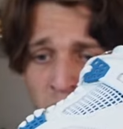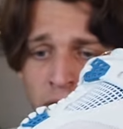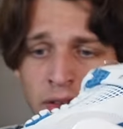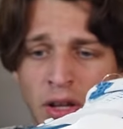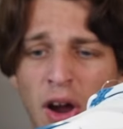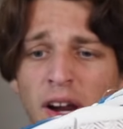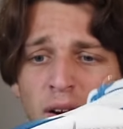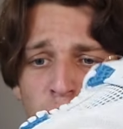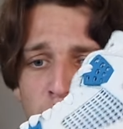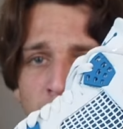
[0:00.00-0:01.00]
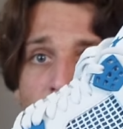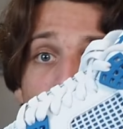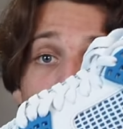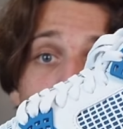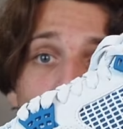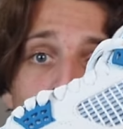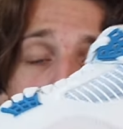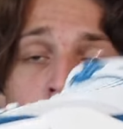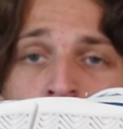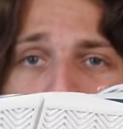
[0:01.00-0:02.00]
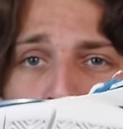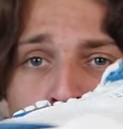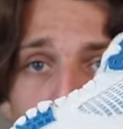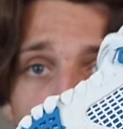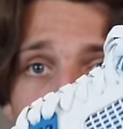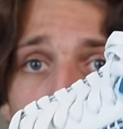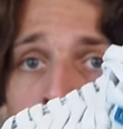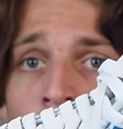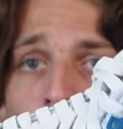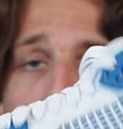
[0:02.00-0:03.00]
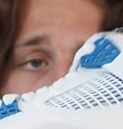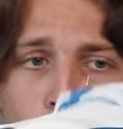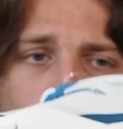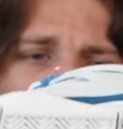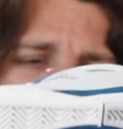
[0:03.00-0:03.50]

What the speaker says: these are gonna be actually pretty comfortable. But we'll